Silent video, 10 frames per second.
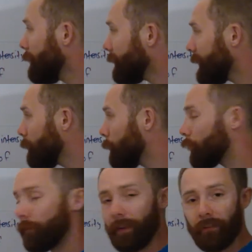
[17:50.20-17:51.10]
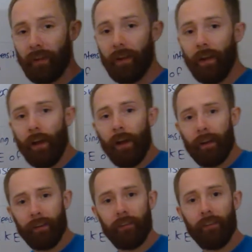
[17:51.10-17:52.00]
Then we've got this here.
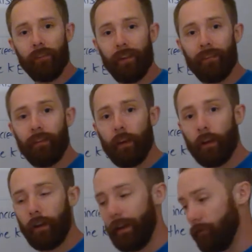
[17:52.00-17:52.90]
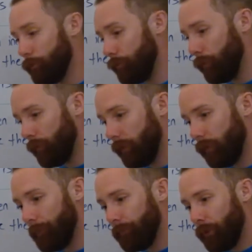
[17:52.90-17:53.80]
And this
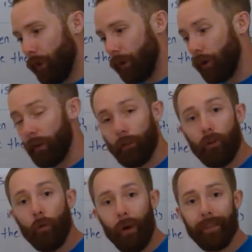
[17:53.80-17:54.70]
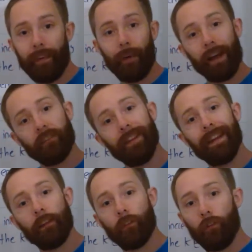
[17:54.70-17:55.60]
introduces a kind of a new idea. It actually
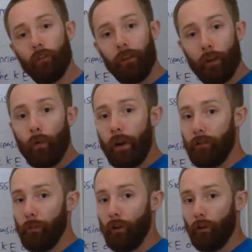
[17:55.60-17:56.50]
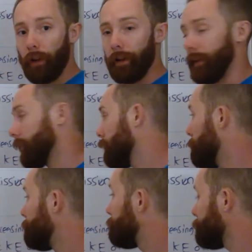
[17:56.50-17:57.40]
links onto the equation we're going to look at next,
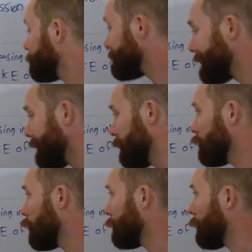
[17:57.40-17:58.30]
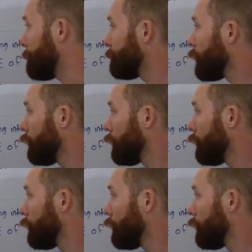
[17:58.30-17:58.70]
this diagram.